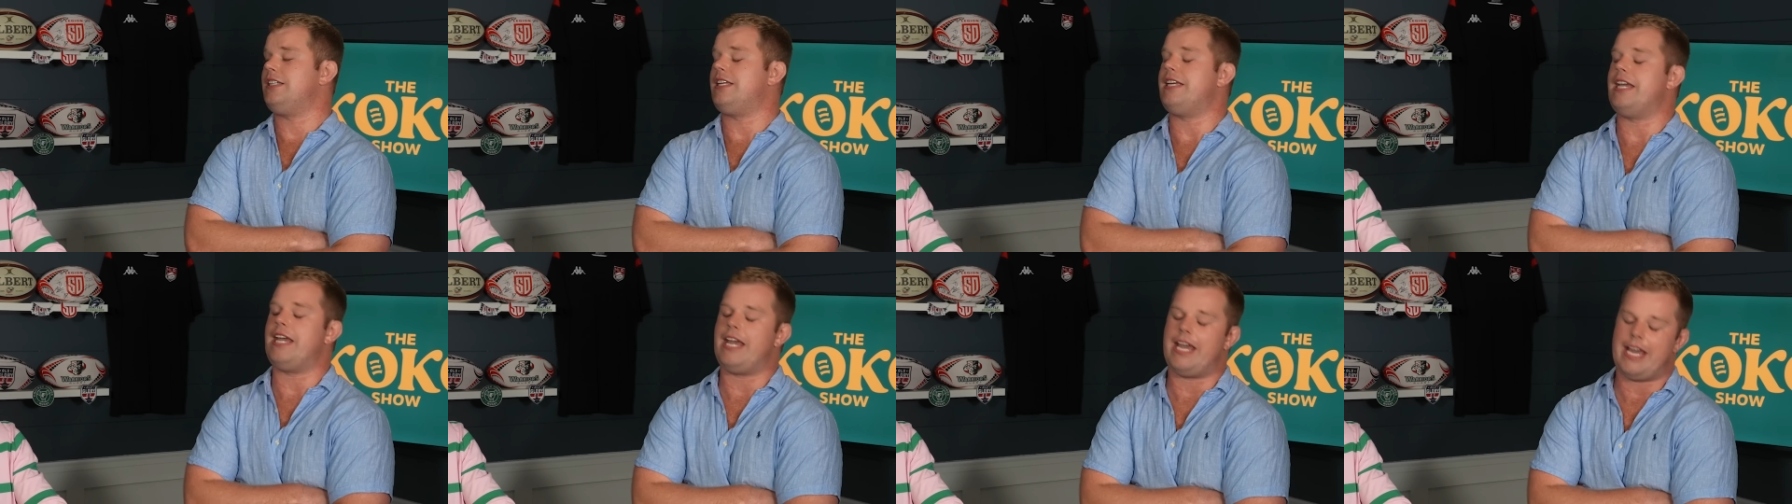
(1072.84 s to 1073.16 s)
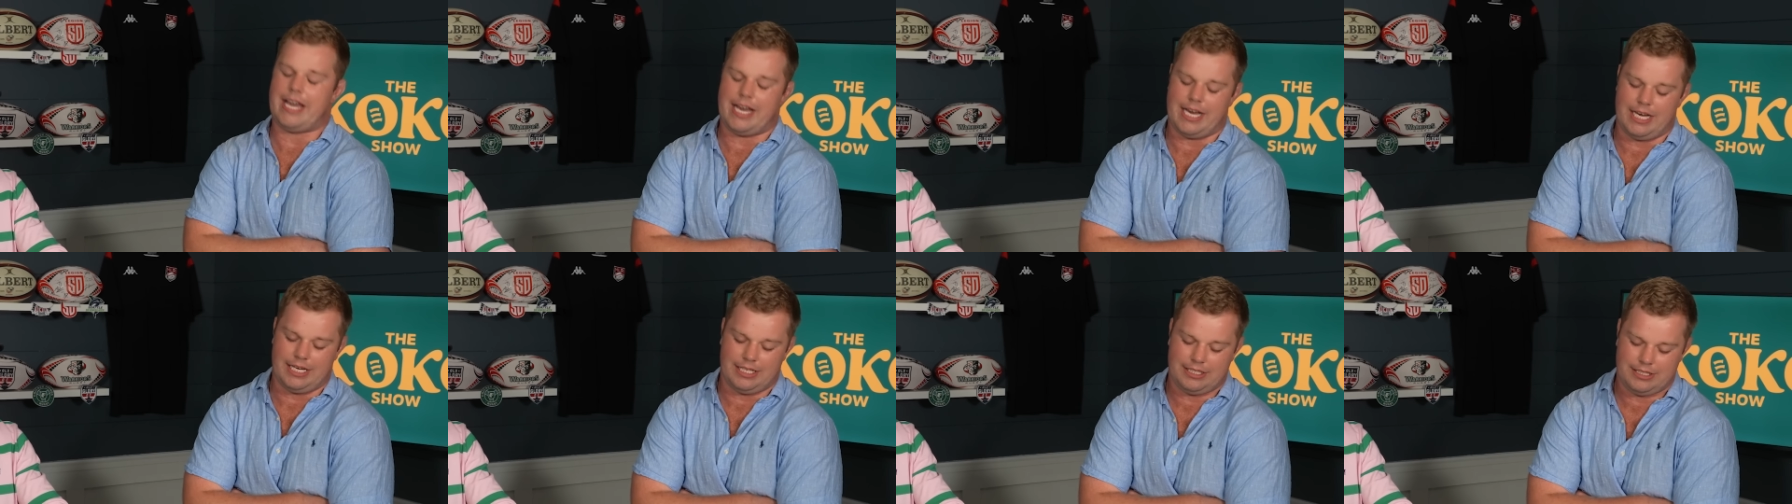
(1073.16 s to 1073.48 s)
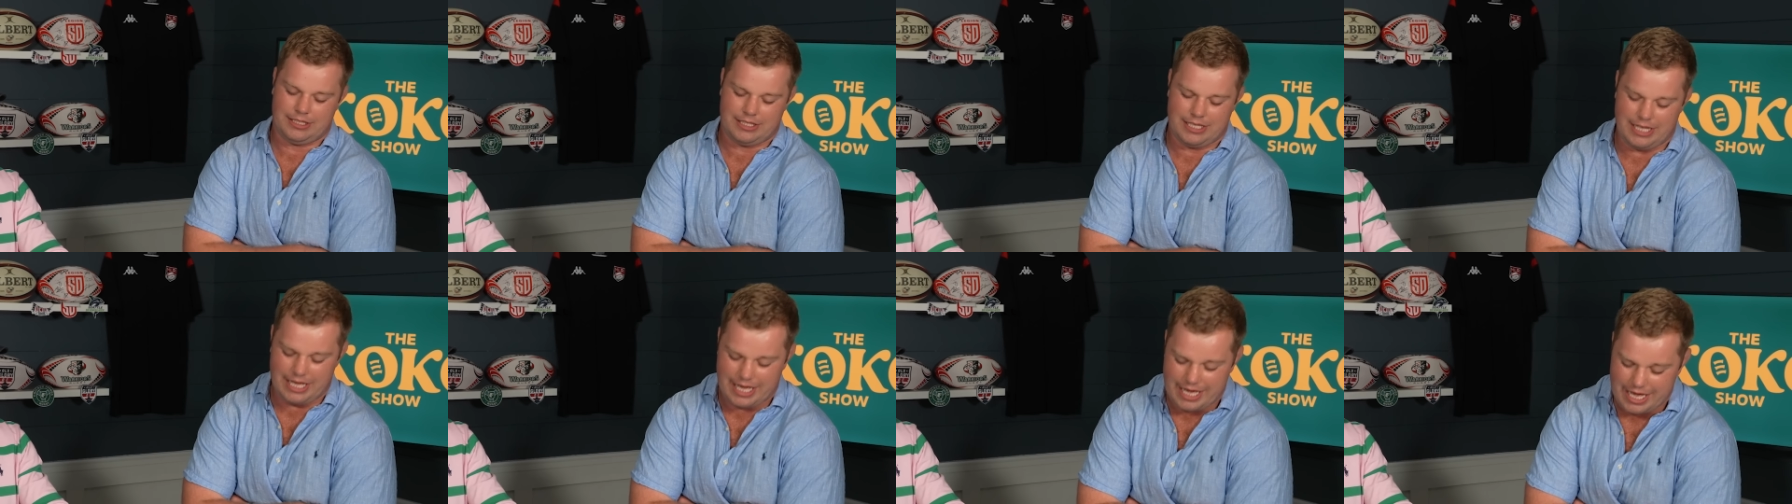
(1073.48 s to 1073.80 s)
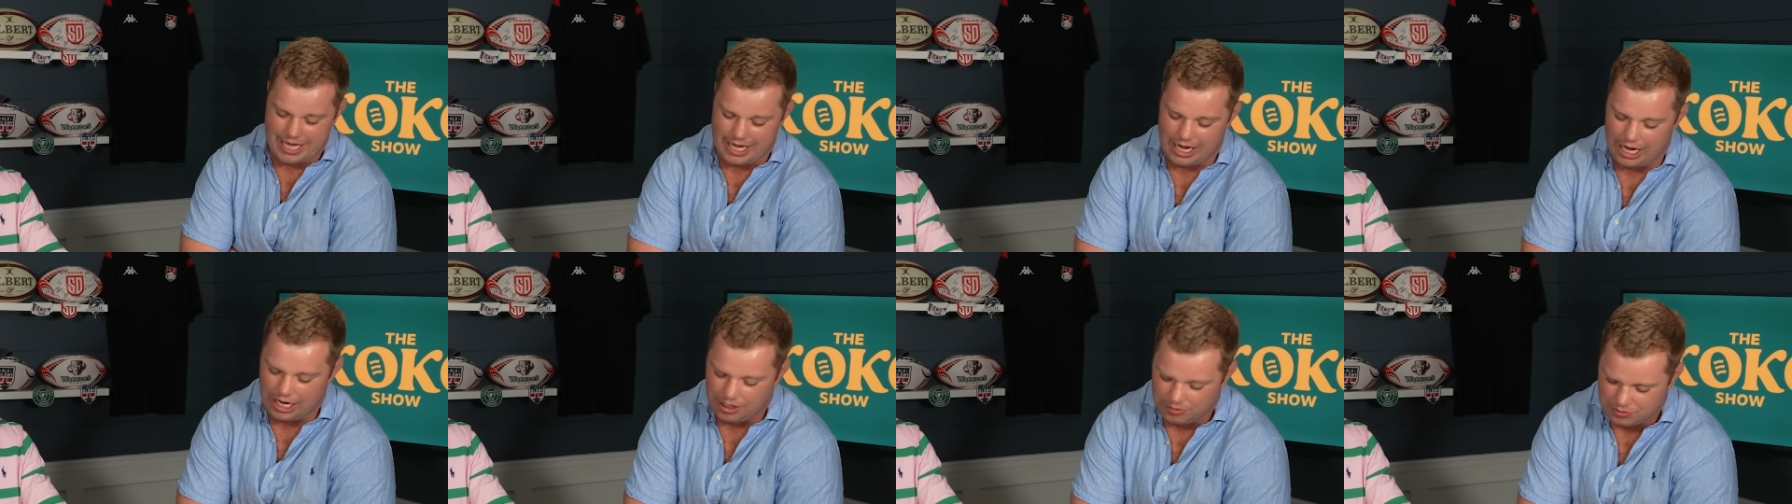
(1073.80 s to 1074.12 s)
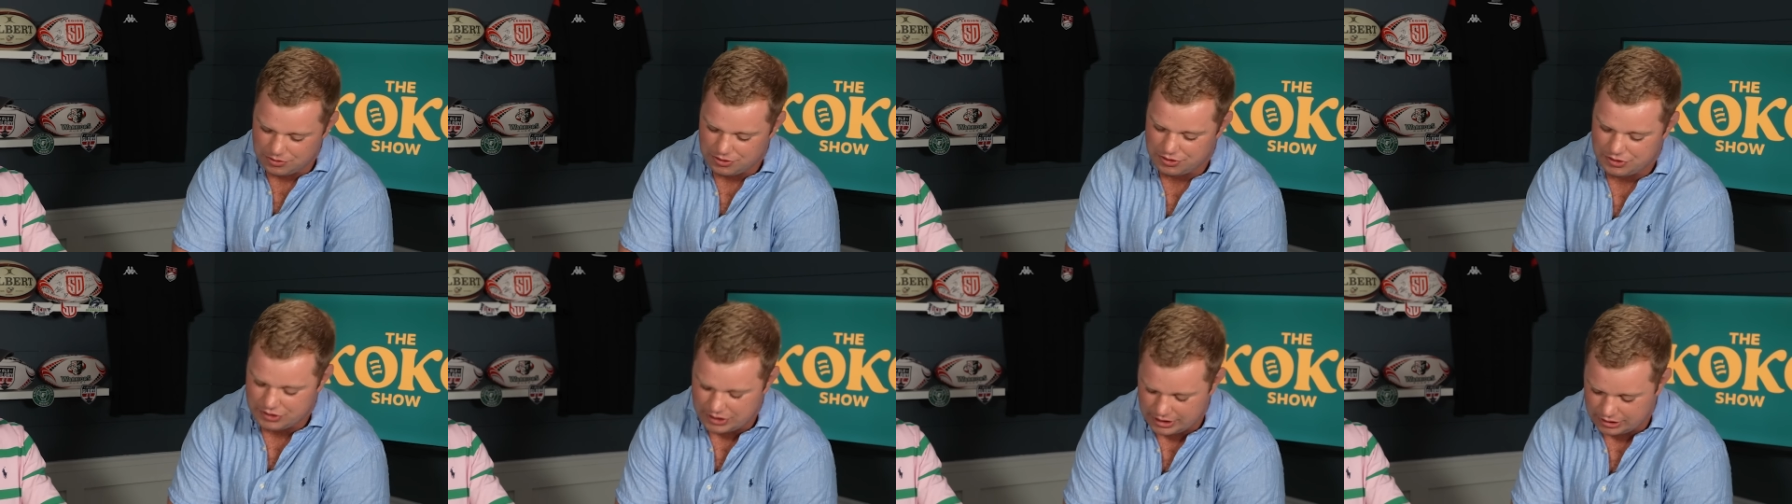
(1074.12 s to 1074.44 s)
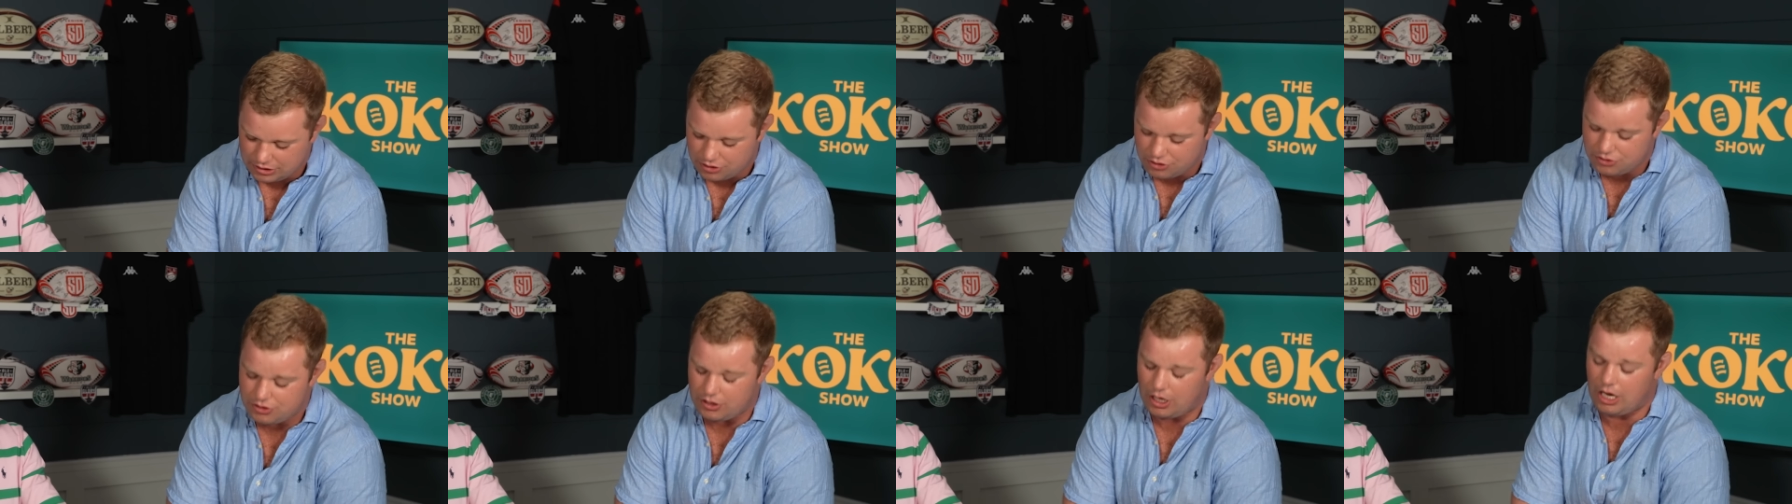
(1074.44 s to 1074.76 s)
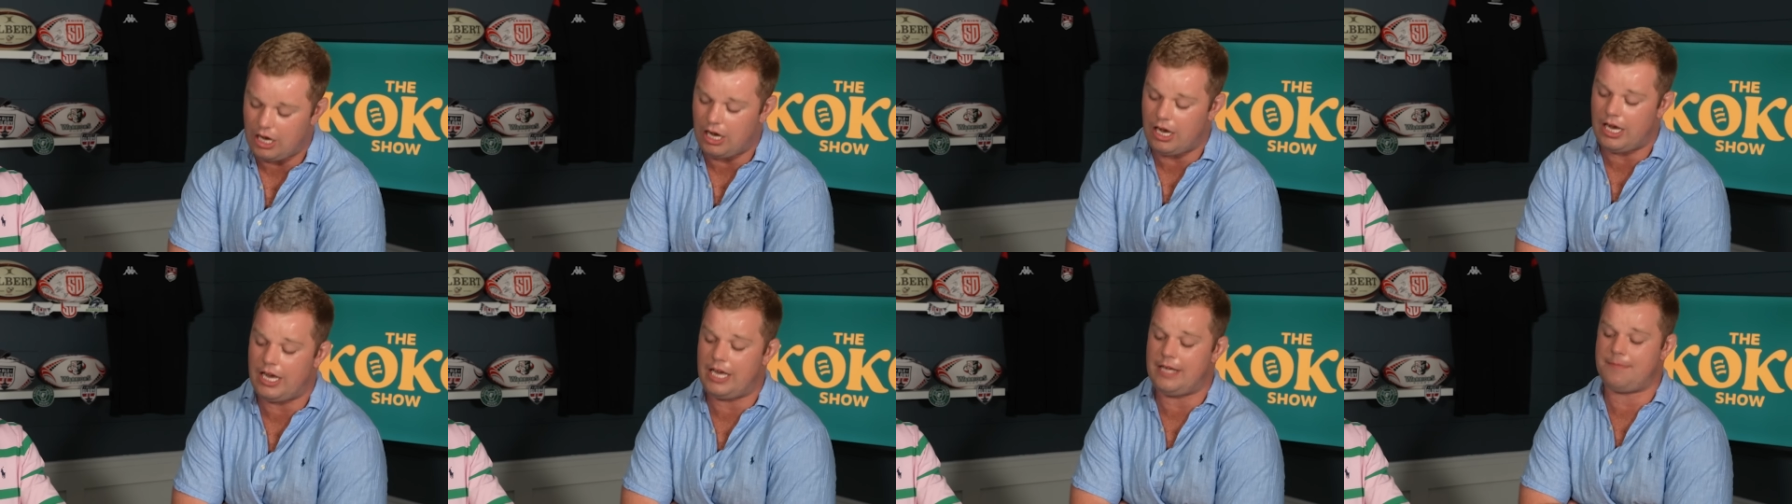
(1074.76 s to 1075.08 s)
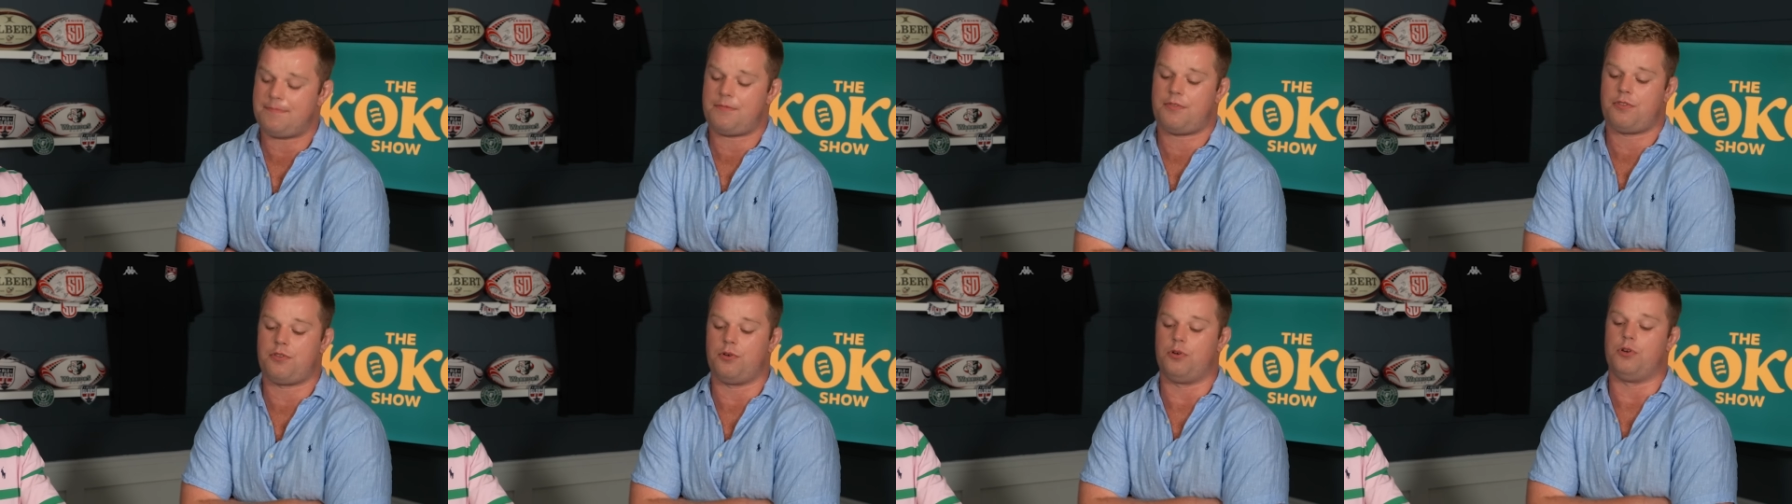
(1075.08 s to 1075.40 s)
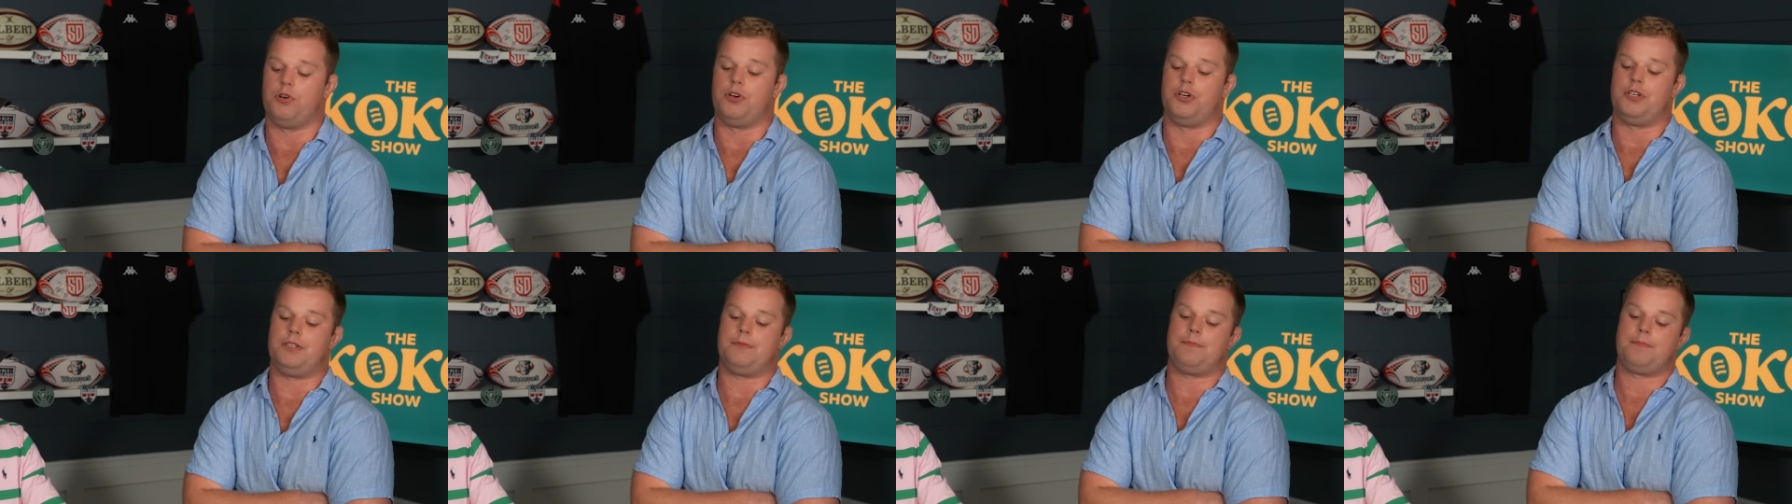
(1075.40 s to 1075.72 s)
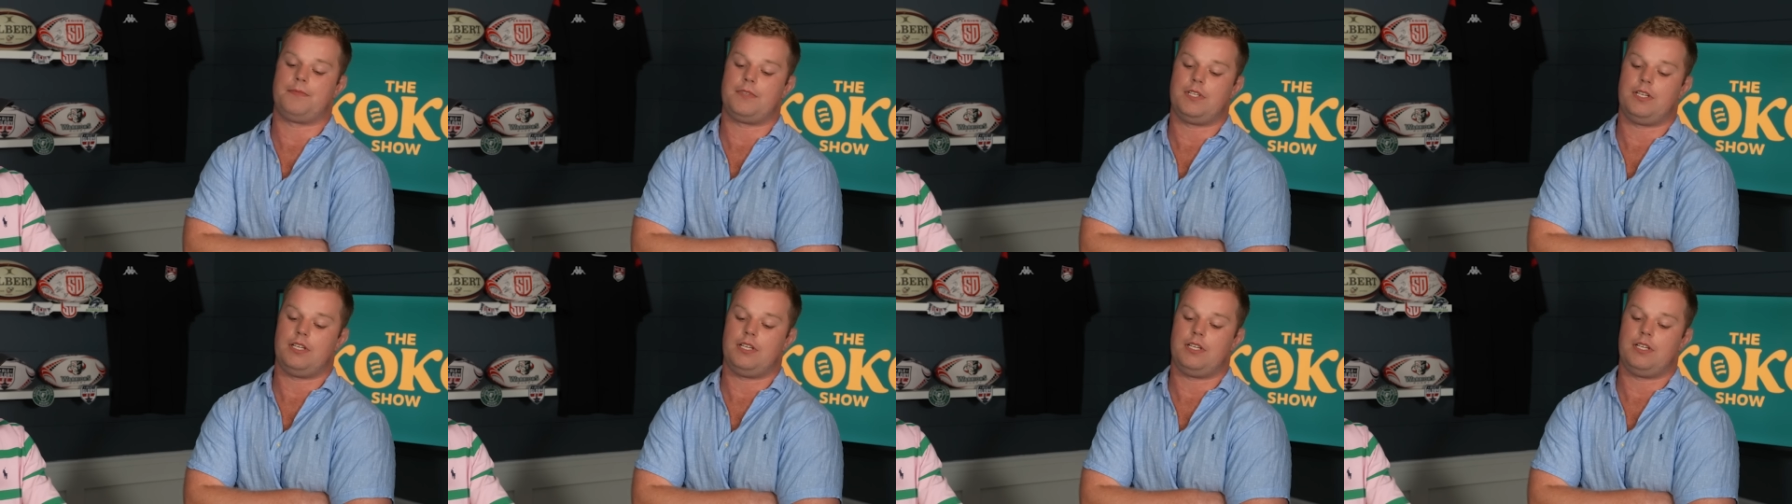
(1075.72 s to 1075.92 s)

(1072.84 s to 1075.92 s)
Yeah, yeah. I was thinking because I thought